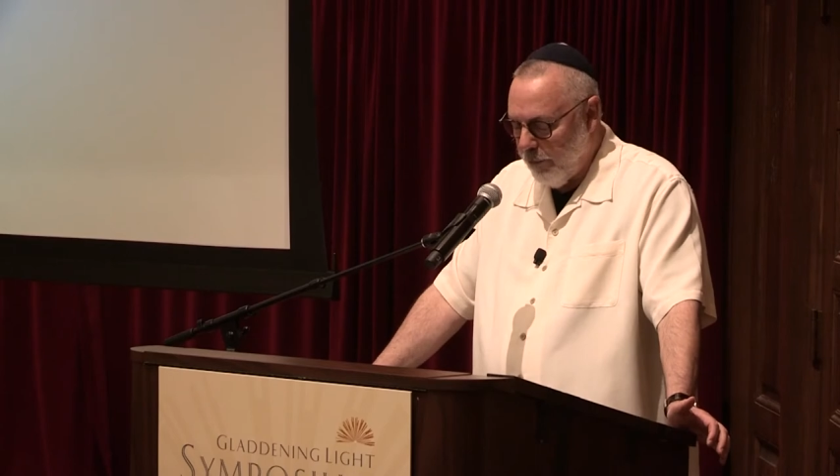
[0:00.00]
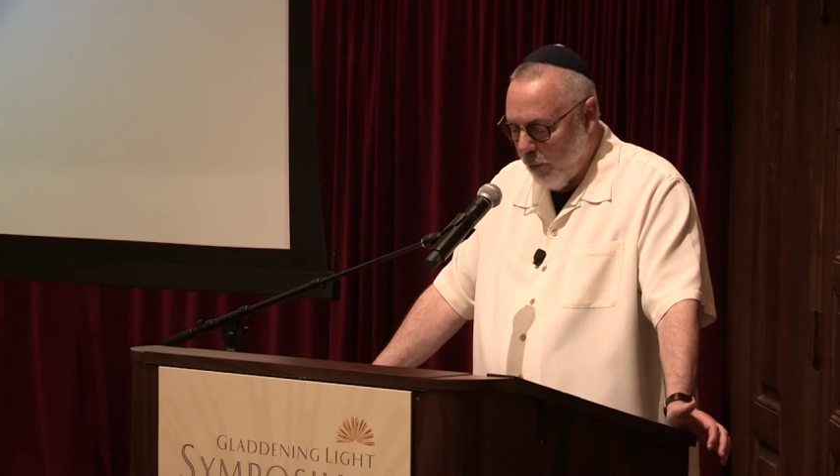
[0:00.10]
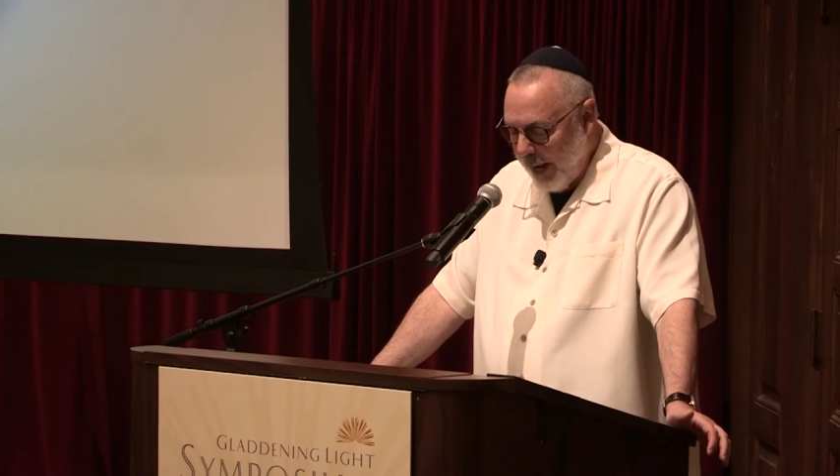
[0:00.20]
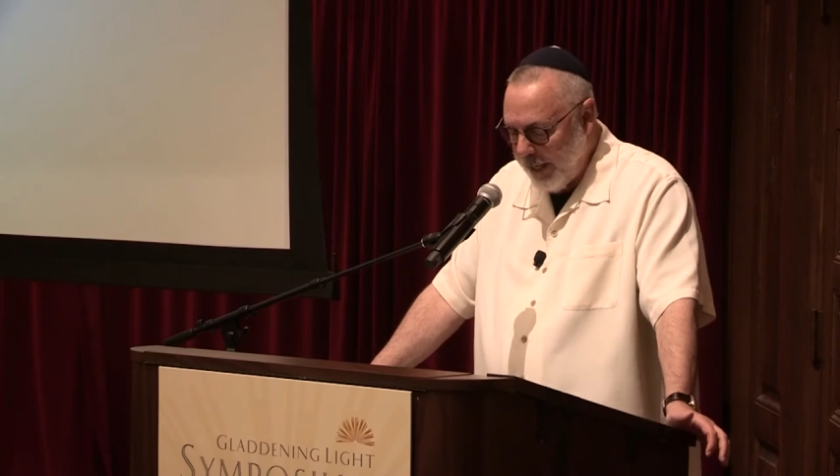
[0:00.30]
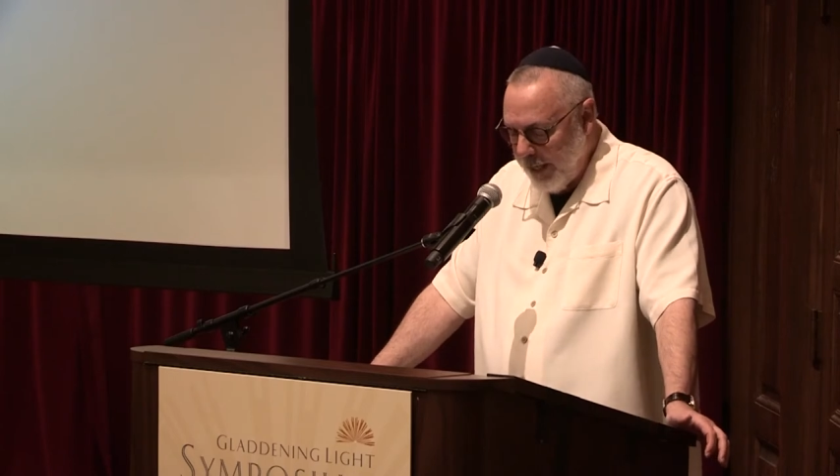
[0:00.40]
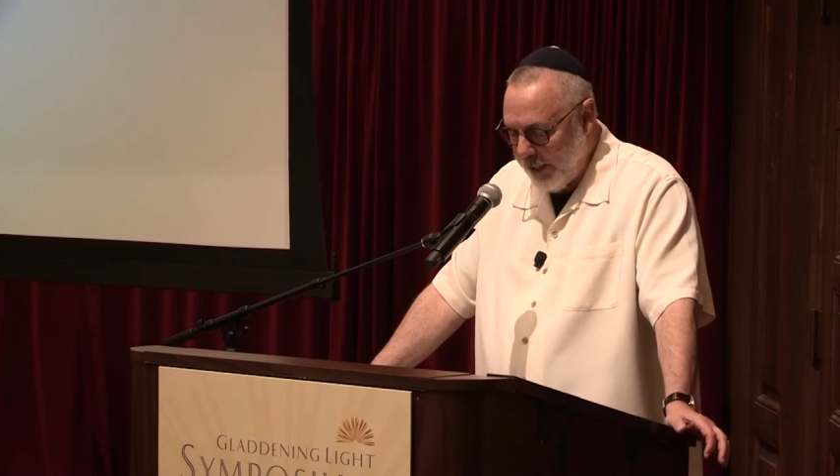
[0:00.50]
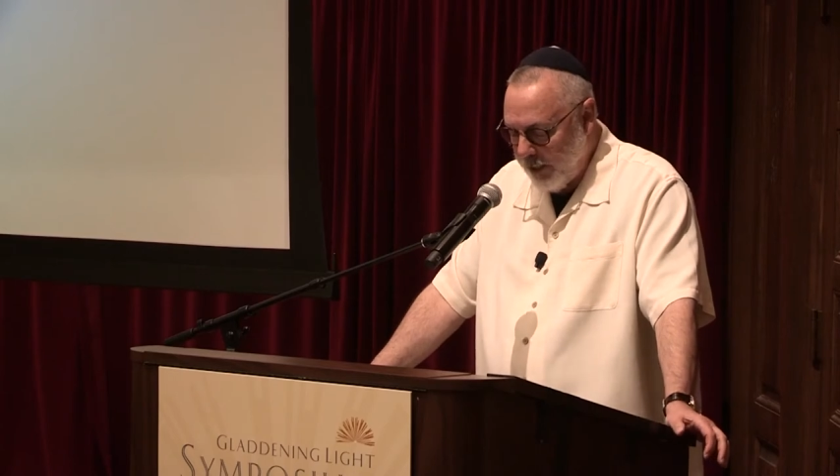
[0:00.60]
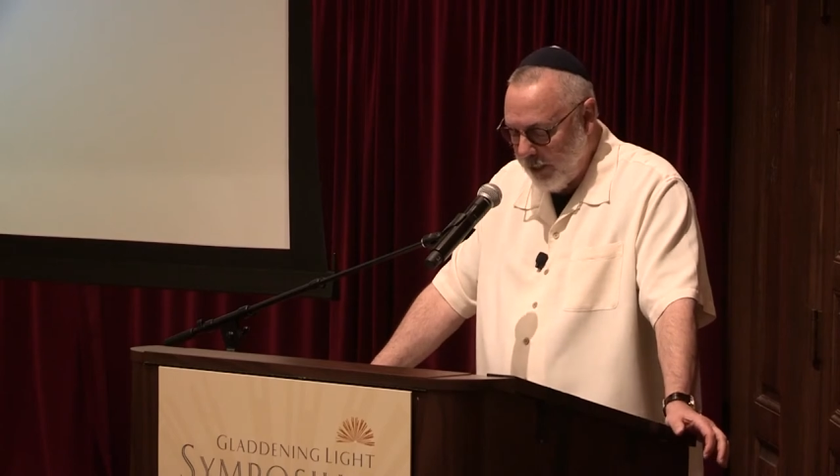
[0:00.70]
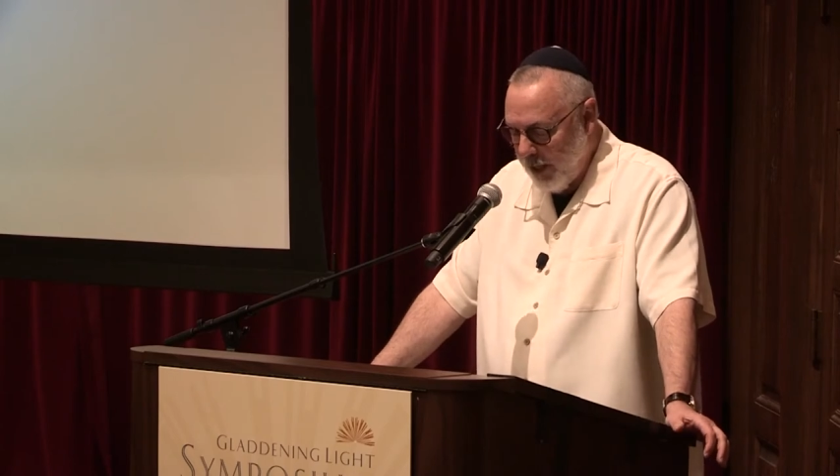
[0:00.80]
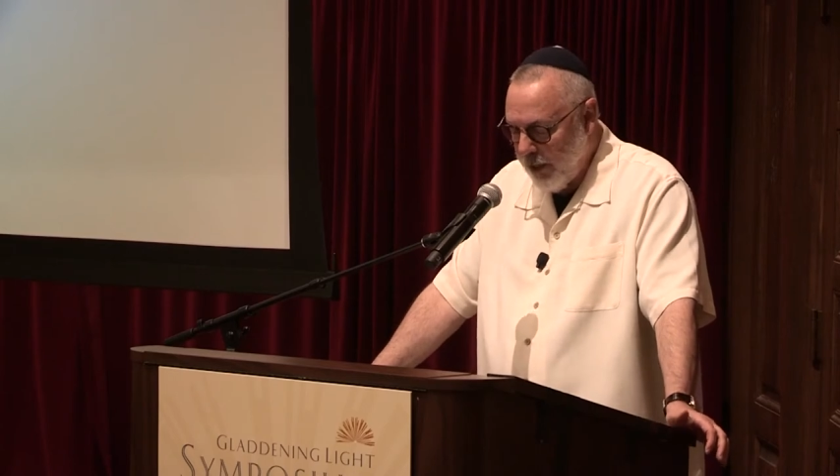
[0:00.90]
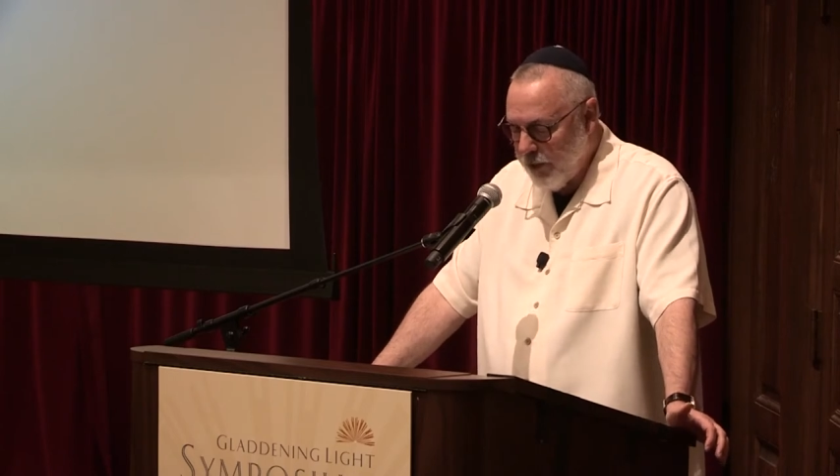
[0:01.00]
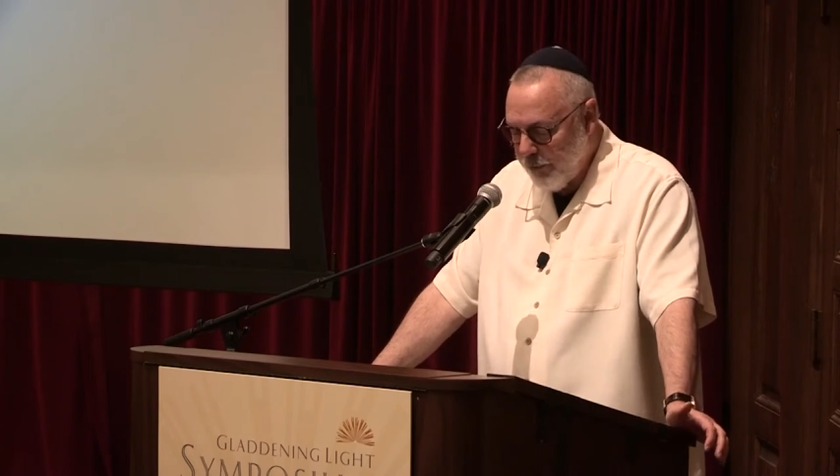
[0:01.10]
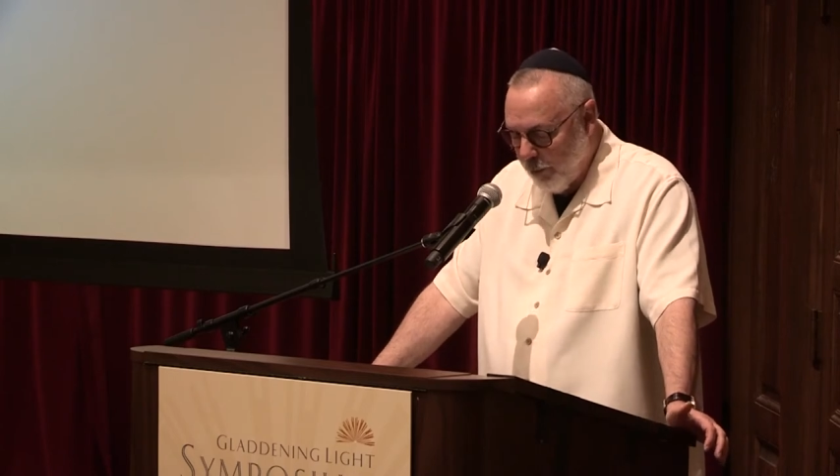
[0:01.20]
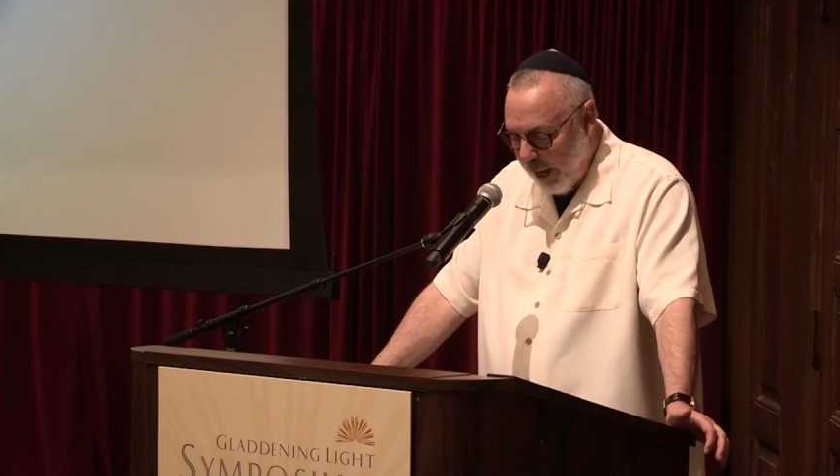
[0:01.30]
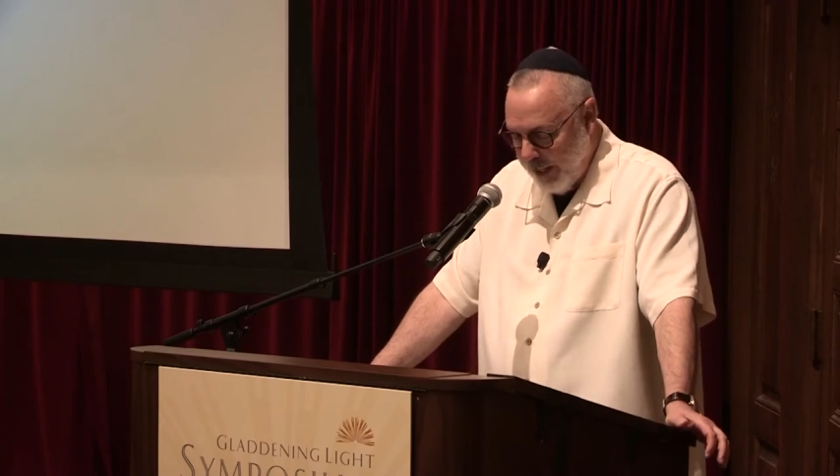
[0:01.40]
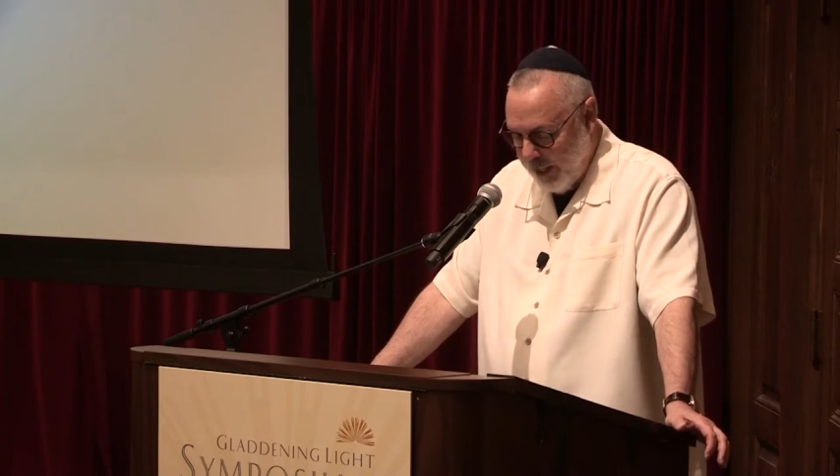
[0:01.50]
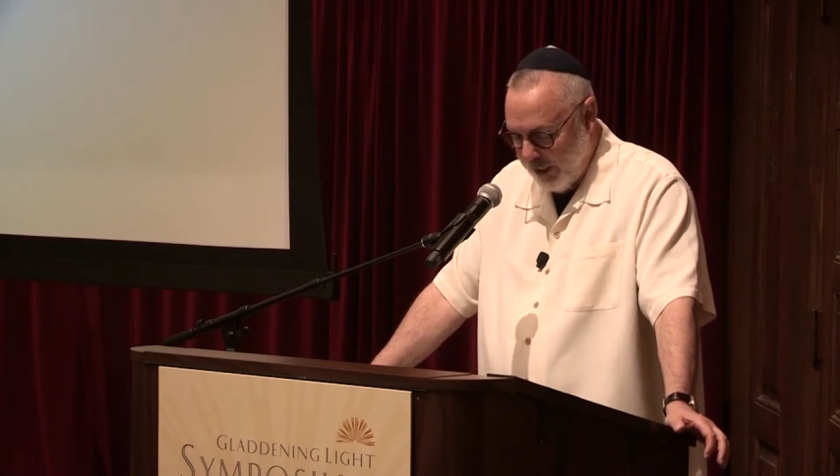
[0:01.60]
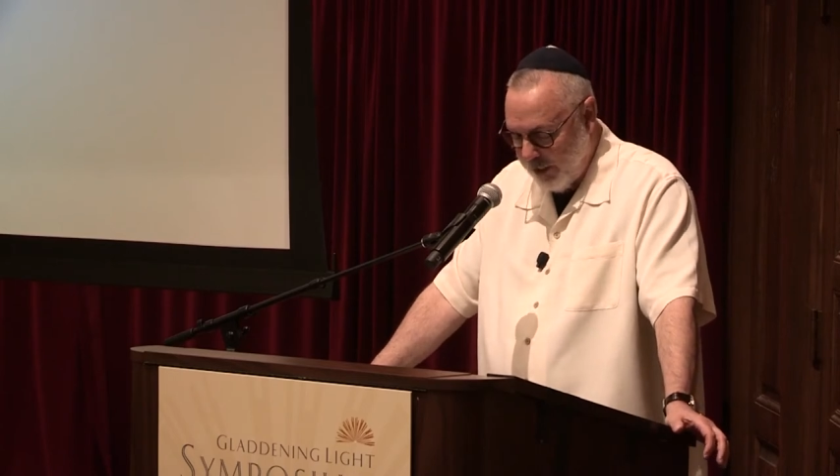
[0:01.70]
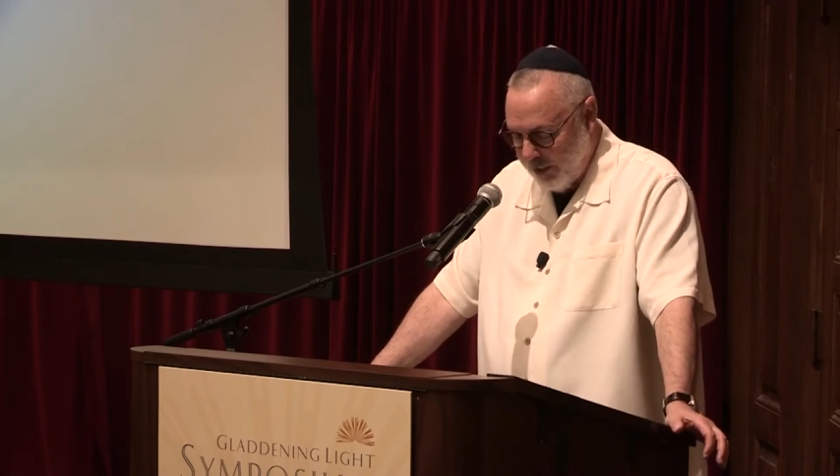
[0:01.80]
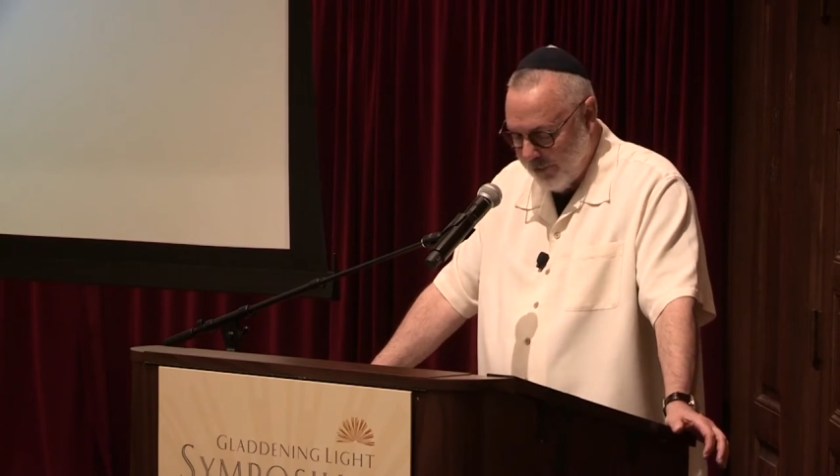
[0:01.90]
brightness to
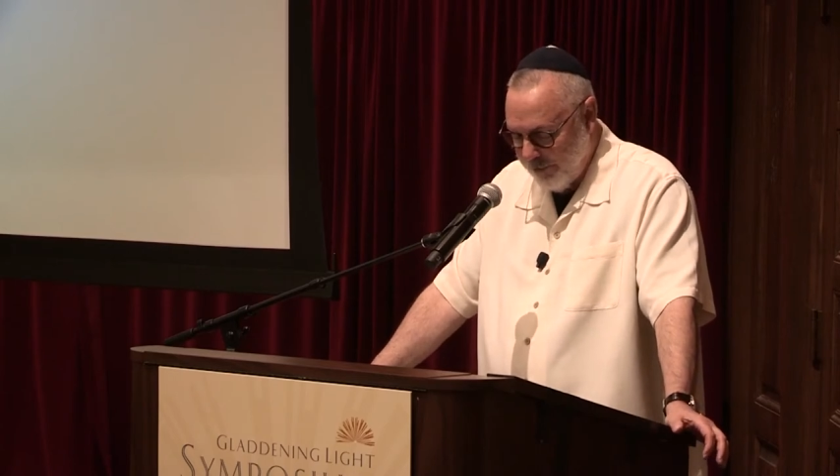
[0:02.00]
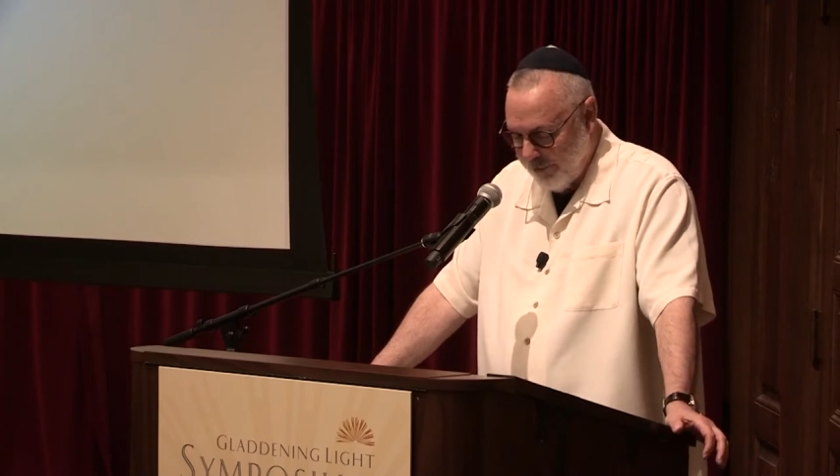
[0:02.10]
brightness.